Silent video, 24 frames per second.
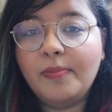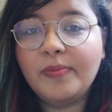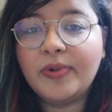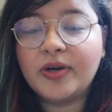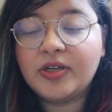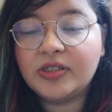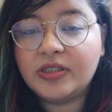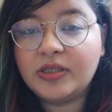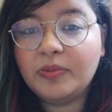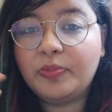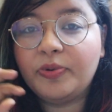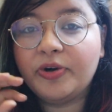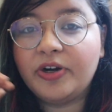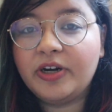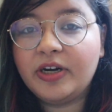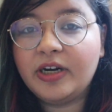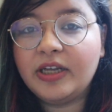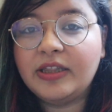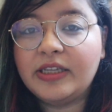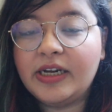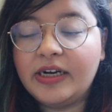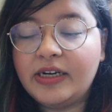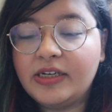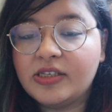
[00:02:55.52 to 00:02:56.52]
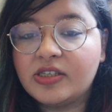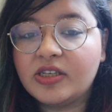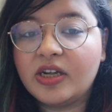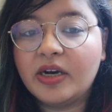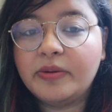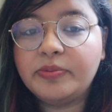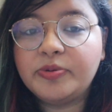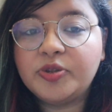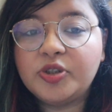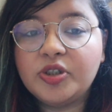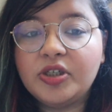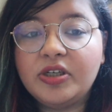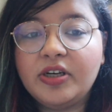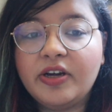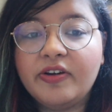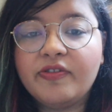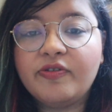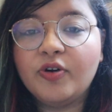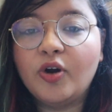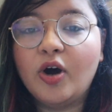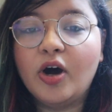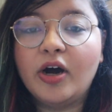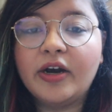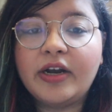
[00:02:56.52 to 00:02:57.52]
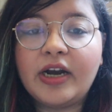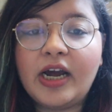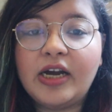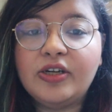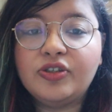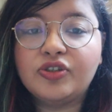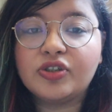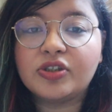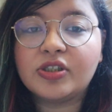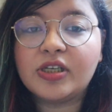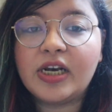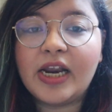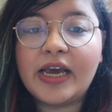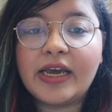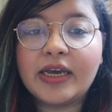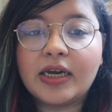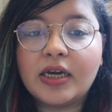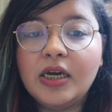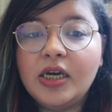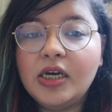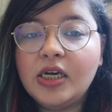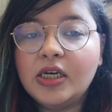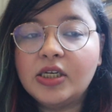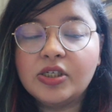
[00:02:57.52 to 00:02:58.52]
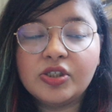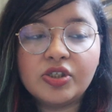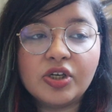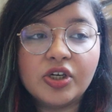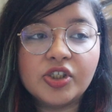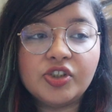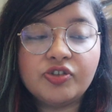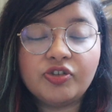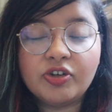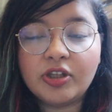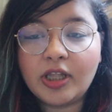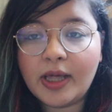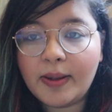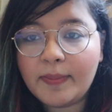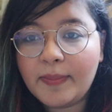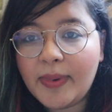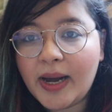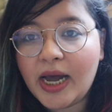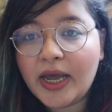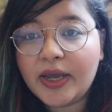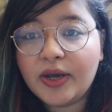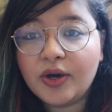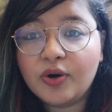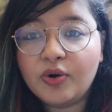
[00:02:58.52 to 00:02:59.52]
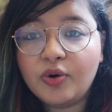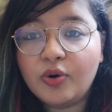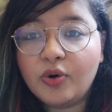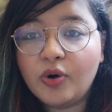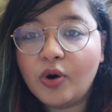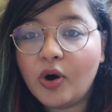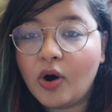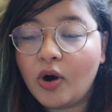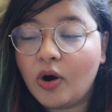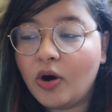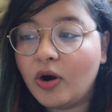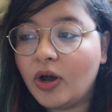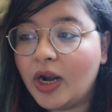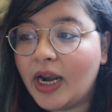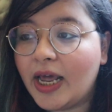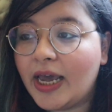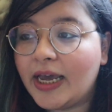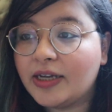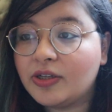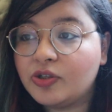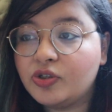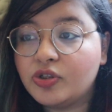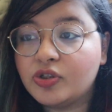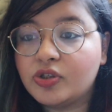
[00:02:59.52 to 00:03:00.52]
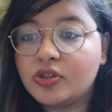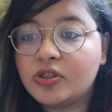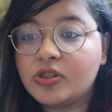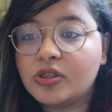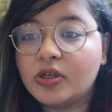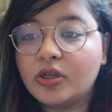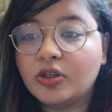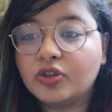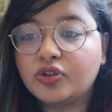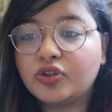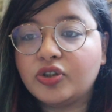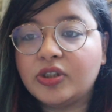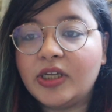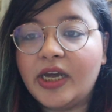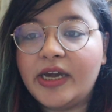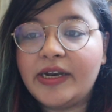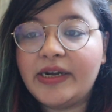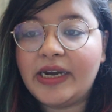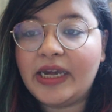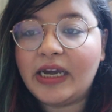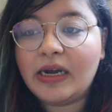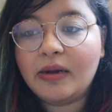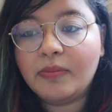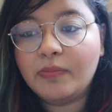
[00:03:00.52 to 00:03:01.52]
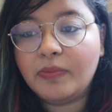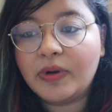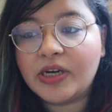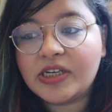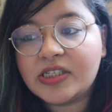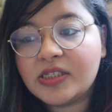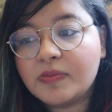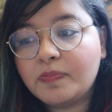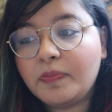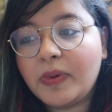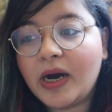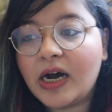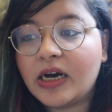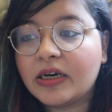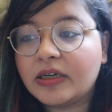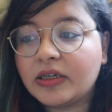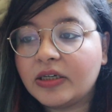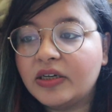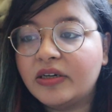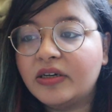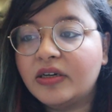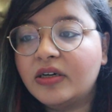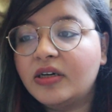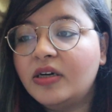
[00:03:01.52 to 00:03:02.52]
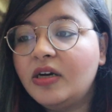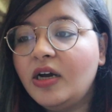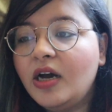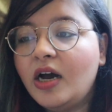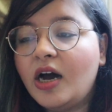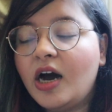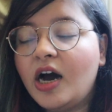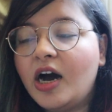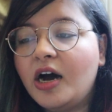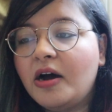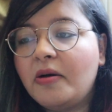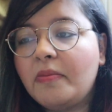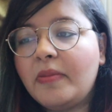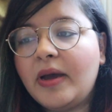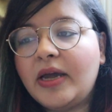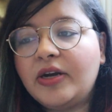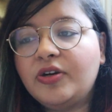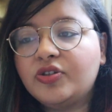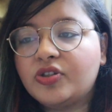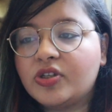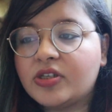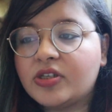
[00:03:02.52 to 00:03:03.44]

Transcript: because they put it in that description. If not, I just like search for their bio, or like just search their name plus partner, and you